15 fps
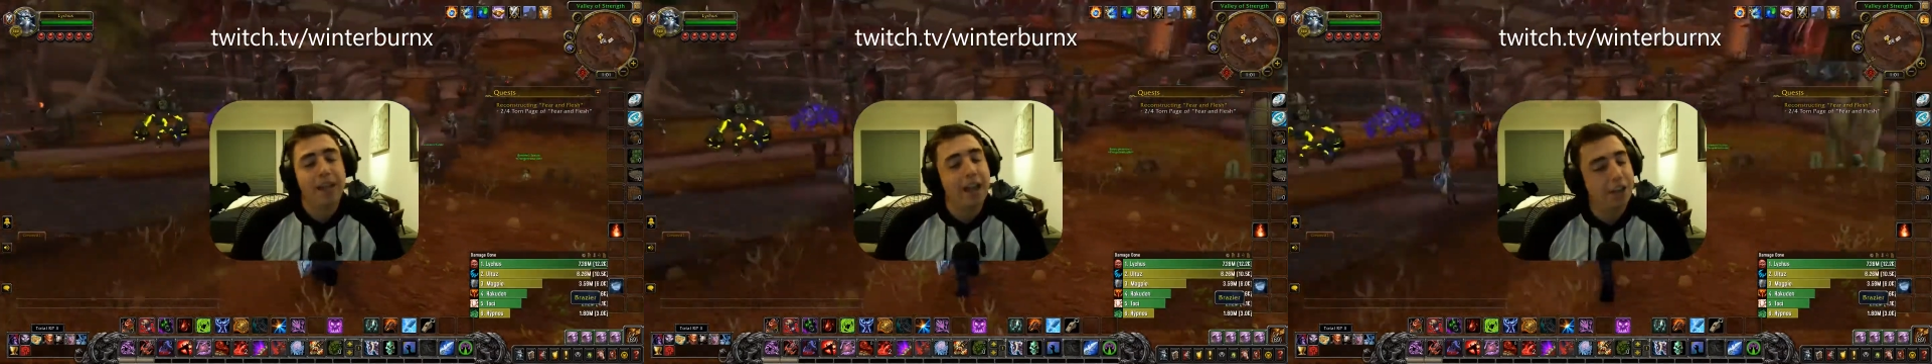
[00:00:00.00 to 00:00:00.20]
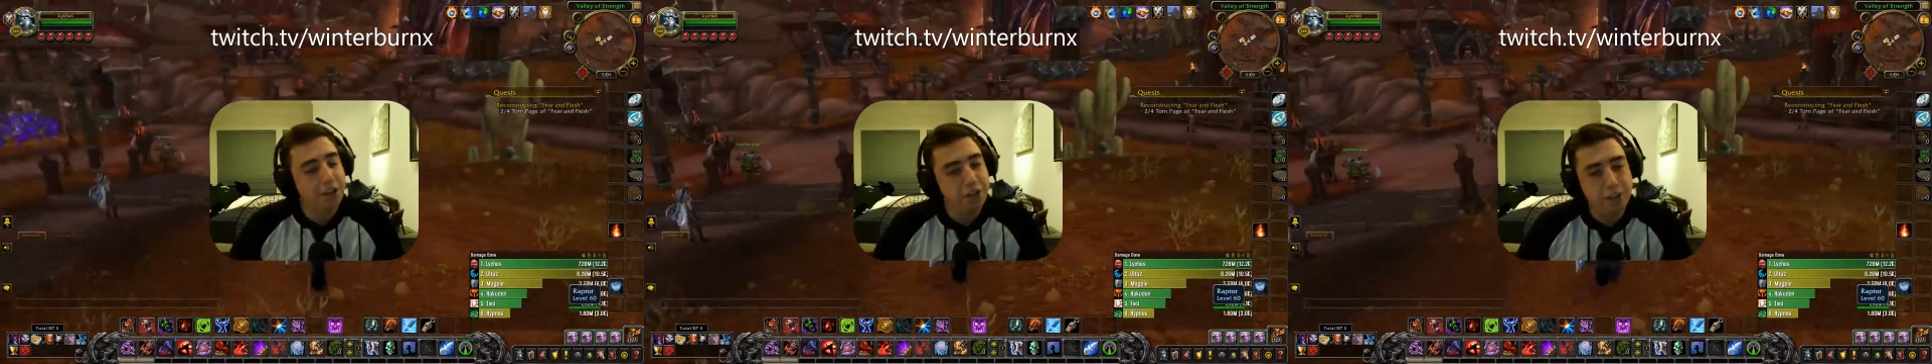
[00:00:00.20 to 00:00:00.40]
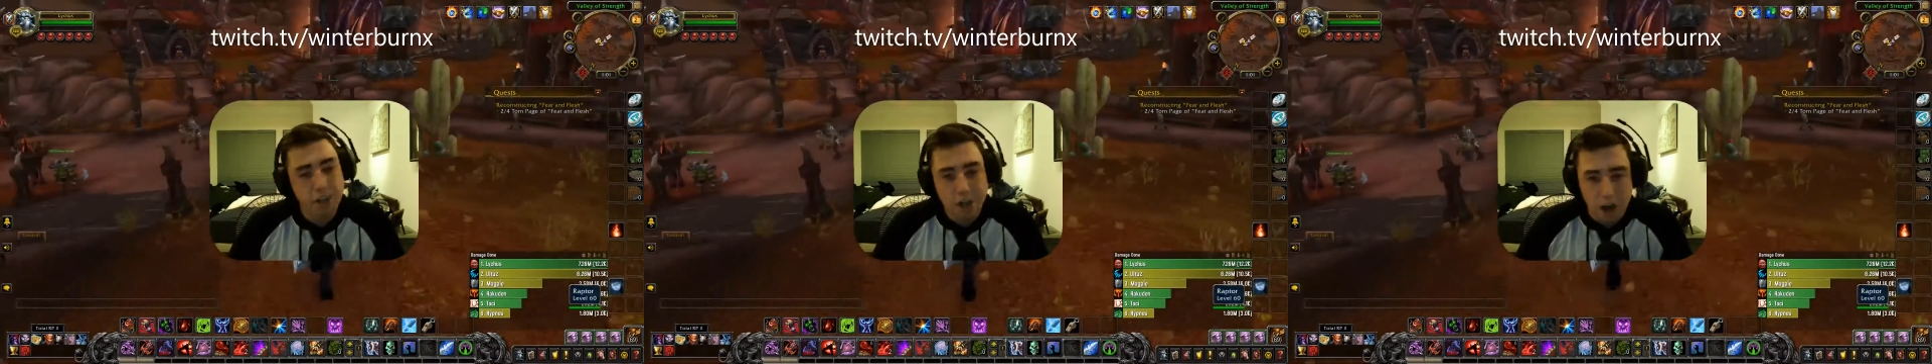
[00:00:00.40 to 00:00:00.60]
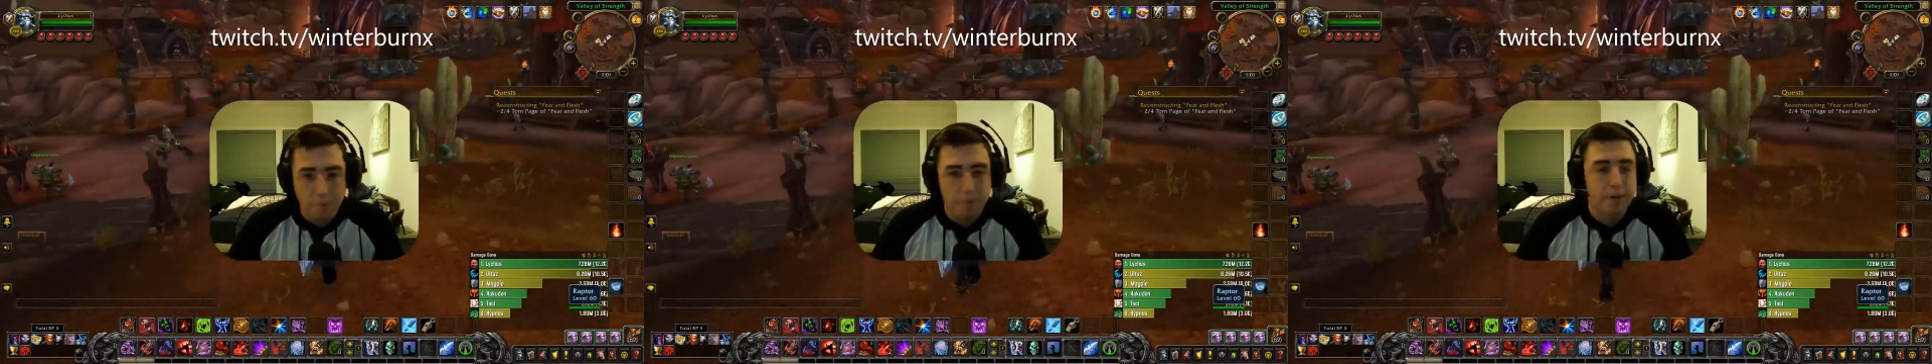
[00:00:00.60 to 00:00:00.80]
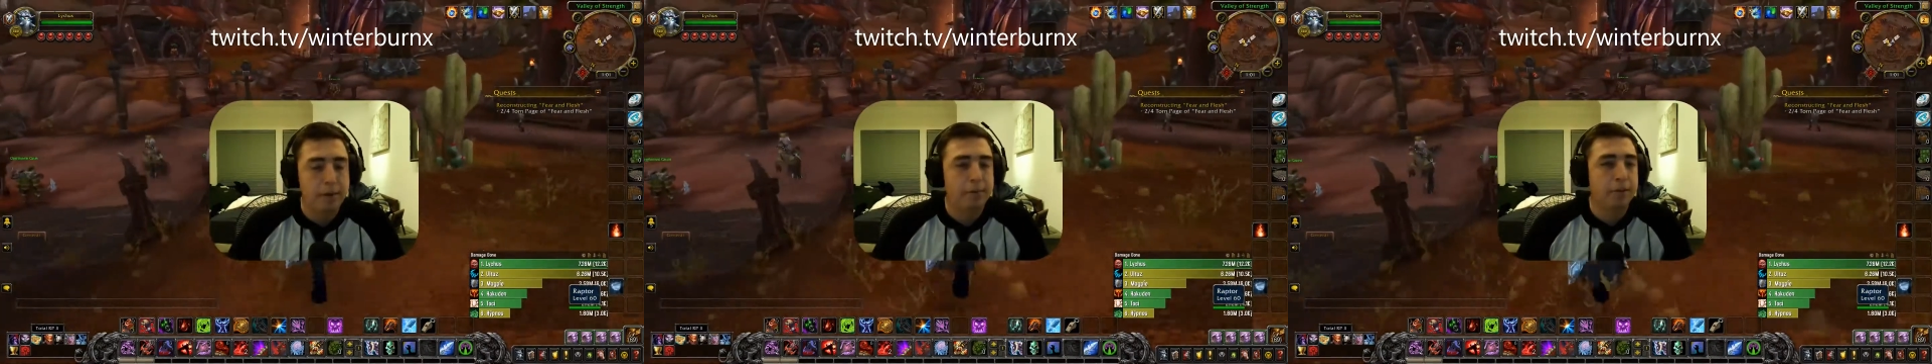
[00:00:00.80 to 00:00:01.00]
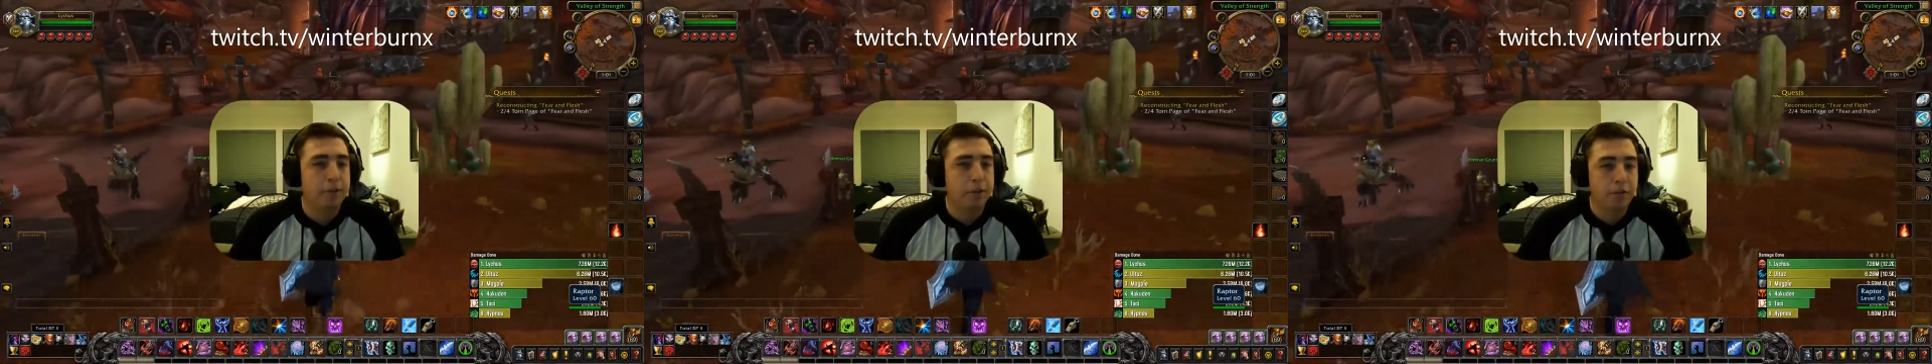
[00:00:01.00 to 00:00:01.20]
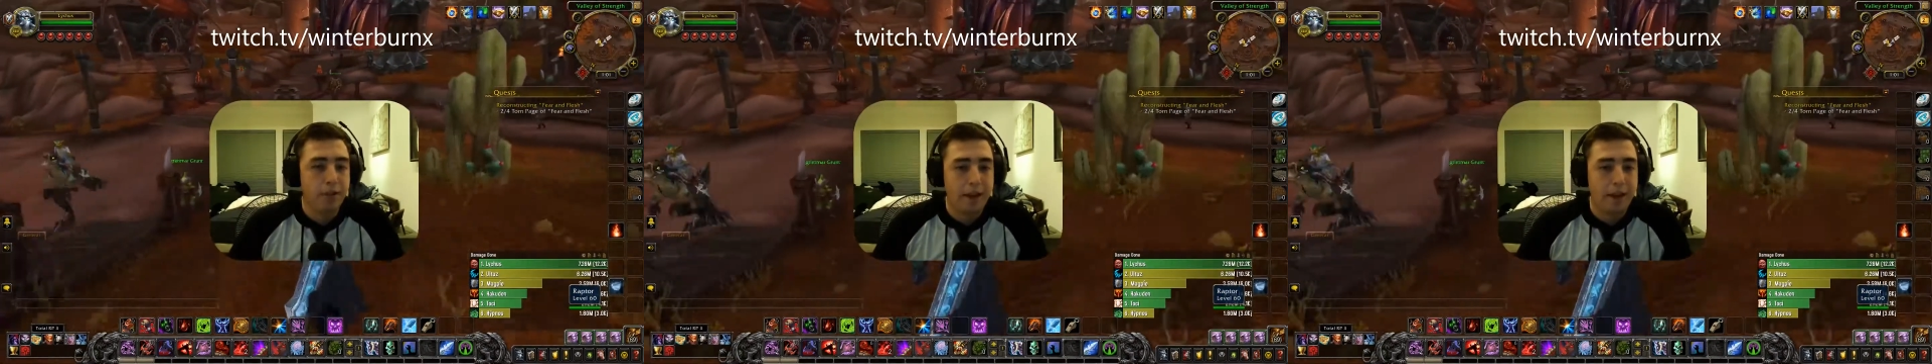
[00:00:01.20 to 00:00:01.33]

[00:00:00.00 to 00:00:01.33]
I should not be able to do